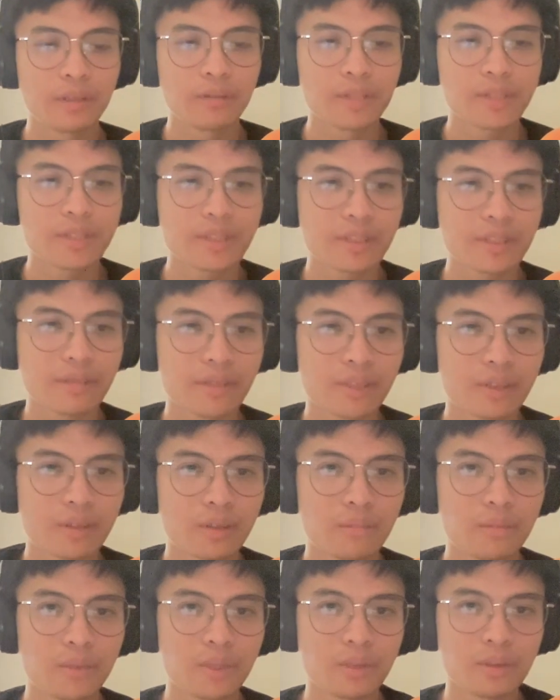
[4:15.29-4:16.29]
was given
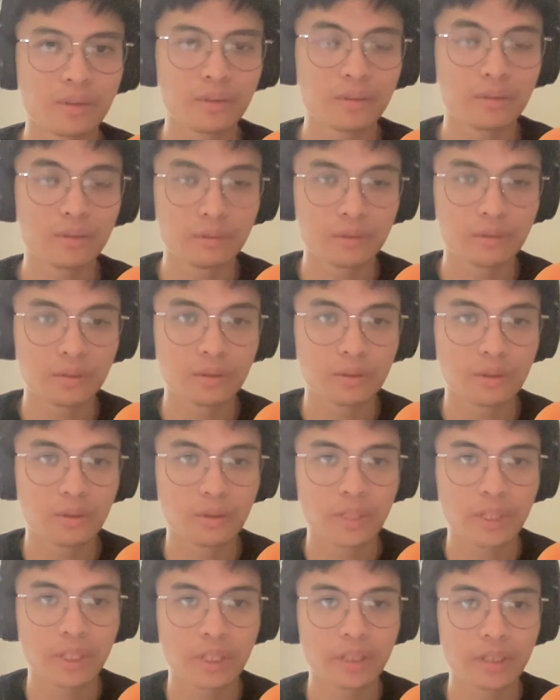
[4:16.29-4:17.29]
to me to
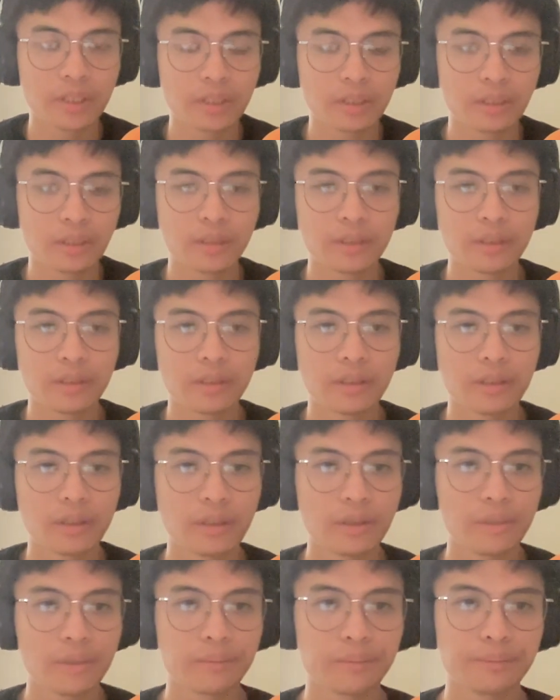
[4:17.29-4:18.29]
go here,
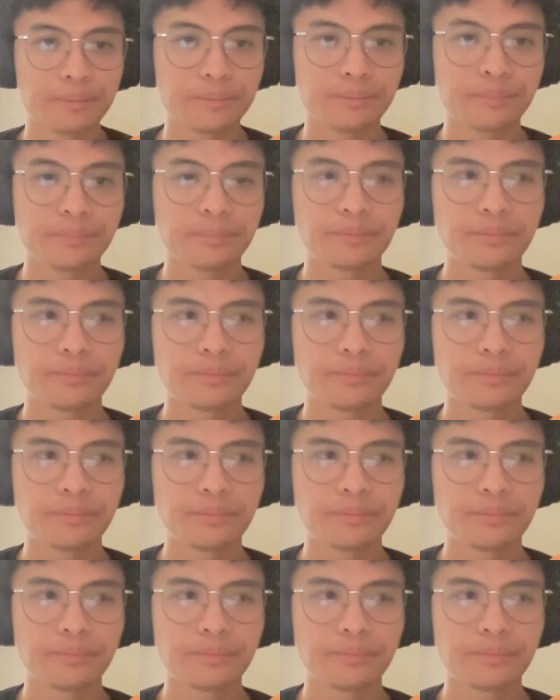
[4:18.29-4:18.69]
that